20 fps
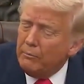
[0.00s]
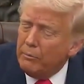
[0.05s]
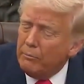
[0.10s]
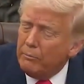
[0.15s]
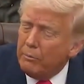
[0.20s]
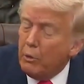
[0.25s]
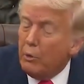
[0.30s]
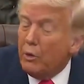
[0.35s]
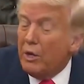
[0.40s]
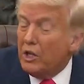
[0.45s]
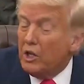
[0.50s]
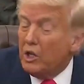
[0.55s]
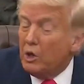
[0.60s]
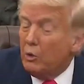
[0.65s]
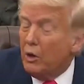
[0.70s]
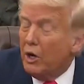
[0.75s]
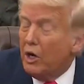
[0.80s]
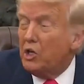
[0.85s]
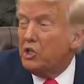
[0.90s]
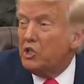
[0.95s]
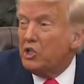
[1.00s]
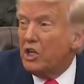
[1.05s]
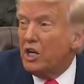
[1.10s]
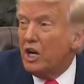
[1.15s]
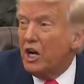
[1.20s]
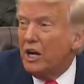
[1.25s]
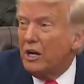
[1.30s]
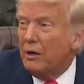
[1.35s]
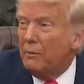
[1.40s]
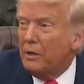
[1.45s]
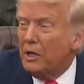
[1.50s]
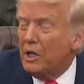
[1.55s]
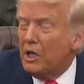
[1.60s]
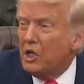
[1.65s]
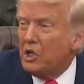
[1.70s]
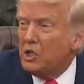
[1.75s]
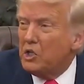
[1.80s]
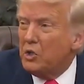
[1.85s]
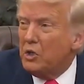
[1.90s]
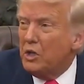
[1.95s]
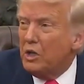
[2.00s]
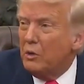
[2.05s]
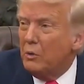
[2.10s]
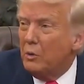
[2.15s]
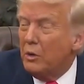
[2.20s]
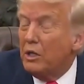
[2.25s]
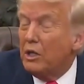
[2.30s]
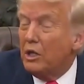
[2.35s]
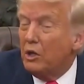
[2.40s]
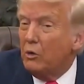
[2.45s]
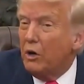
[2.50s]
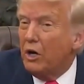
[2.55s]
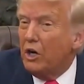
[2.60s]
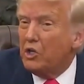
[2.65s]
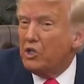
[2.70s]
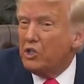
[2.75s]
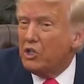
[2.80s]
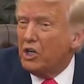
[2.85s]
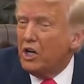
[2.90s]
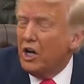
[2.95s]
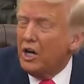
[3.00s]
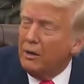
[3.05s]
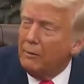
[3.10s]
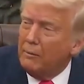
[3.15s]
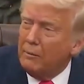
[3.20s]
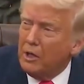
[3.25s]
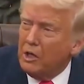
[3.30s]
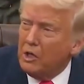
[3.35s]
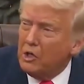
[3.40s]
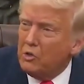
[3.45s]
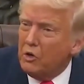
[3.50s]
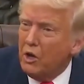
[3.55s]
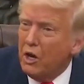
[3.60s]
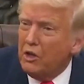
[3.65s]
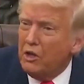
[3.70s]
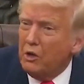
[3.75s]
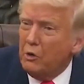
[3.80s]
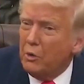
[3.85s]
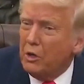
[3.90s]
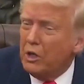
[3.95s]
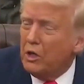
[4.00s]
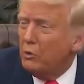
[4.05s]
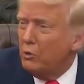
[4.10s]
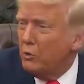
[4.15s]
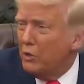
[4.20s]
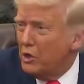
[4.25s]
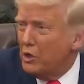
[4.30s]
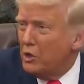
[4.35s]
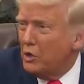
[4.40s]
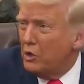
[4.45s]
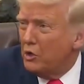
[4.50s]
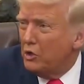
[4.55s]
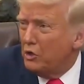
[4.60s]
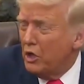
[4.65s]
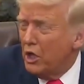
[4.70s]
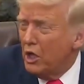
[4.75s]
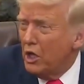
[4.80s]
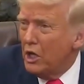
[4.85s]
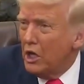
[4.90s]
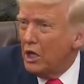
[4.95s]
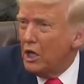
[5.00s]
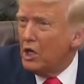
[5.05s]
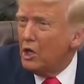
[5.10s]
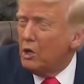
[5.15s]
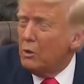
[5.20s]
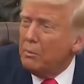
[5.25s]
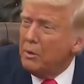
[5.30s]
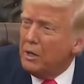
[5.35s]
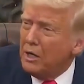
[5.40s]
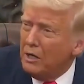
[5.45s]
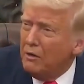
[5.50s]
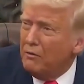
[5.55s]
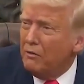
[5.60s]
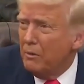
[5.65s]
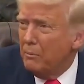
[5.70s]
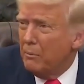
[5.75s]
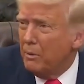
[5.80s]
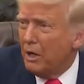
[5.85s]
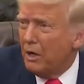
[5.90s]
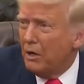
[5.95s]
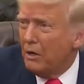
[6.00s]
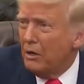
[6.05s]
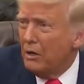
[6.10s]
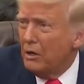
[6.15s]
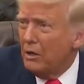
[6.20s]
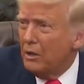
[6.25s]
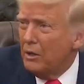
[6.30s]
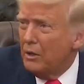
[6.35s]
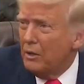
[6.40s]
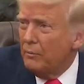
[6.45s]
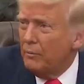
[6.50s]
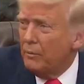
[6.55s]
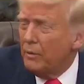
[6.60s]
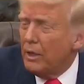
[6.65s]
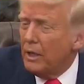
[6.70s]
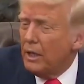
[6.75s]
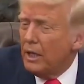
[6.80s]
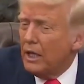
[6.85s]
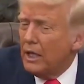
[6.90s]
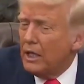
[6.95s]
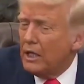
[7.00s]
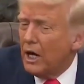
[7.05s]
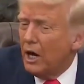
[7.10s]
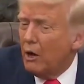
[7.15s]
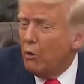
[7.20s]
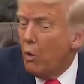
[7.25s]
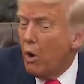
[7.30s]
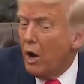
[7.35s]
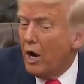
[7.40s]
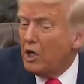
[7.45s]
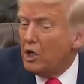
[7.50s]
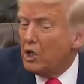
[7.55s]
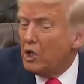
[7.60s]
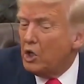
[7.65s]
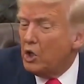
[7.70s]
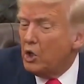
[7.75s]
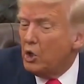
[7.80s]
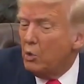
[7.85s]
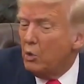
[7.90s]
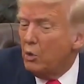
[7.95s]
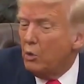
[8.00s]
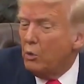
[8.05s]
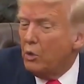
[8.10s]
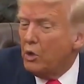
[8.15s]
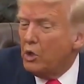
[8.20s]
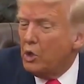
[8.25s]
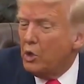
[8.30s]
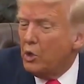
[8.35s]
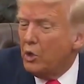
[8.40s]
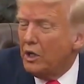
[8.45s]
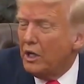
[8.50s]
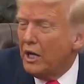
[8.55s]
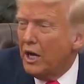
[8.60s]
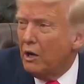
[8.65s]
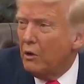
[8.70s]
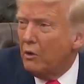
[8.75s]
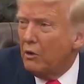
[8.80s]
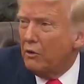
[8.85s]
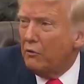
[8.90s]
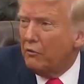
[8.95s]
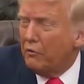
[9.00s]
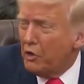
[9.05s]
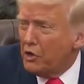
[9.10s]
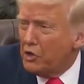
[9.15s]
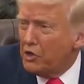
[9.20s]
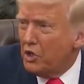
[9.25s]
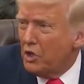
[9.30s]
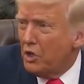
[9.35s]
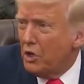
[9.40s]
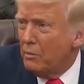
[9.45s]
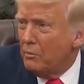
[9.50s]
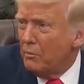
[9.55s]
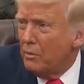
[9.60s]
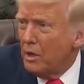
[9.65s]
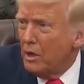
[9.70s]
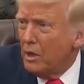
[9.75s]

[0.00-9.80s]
but we had the greatest economy in history. We had the greatest economy in history. I think we're going to redo it here, but even better. And I wanted to do what we're doing now in the first term,